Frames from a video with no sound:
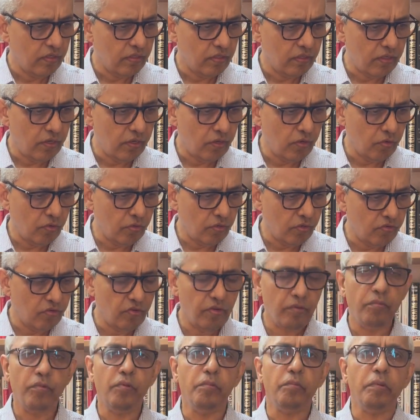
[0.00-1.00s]
They don't
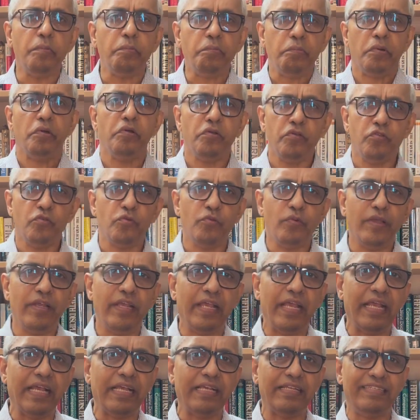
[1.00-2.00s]
seem to be
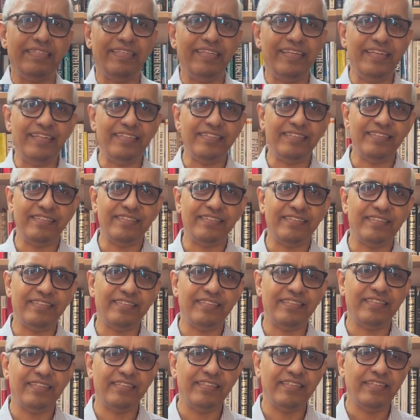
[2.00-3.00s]
pursuing
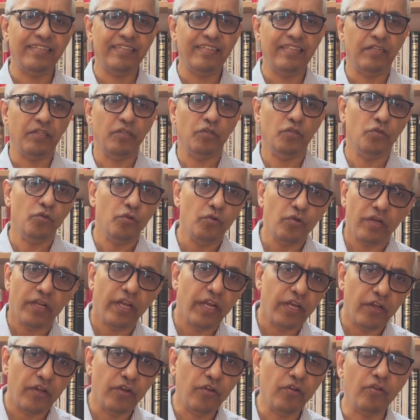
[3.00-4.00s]
excellence, don't
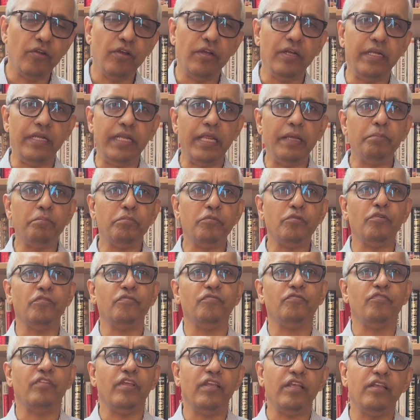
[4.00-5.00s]
get into the depth of
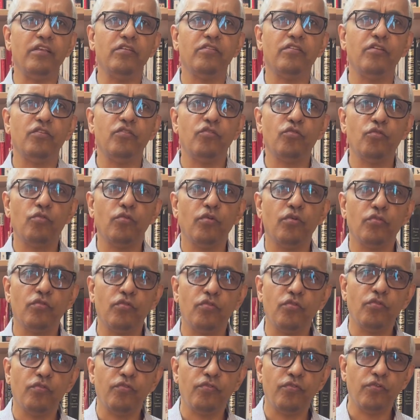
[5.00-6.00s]
things, and so on and
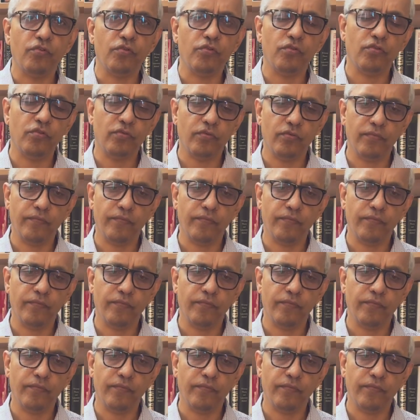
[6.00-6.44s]
so forth.